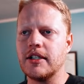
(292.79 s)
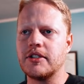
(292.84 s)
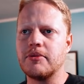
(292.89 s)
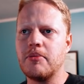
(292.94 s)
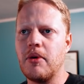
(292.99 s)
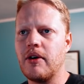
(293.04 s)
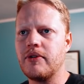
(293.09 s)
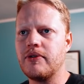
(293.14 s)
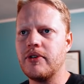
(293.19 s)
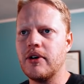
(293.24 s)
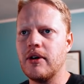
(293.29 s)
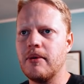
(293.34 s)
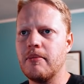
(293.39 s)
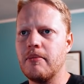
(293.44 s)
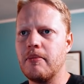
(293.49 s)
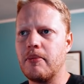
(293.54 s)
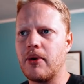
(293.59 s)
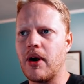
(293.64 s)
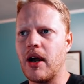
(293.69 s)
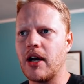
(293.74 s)
small
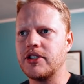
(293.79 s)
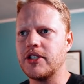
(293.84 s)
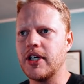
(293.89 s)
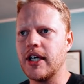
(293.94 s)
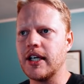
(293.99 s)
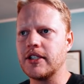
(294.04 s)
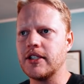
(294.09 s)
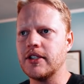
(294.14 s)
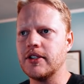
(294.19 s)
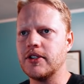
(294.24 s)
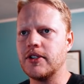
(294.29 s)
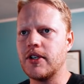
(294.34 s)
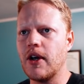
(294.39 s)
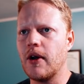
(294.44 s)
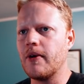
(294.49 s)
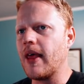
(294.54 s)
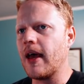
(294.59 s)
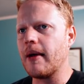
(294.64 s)
film projects, and so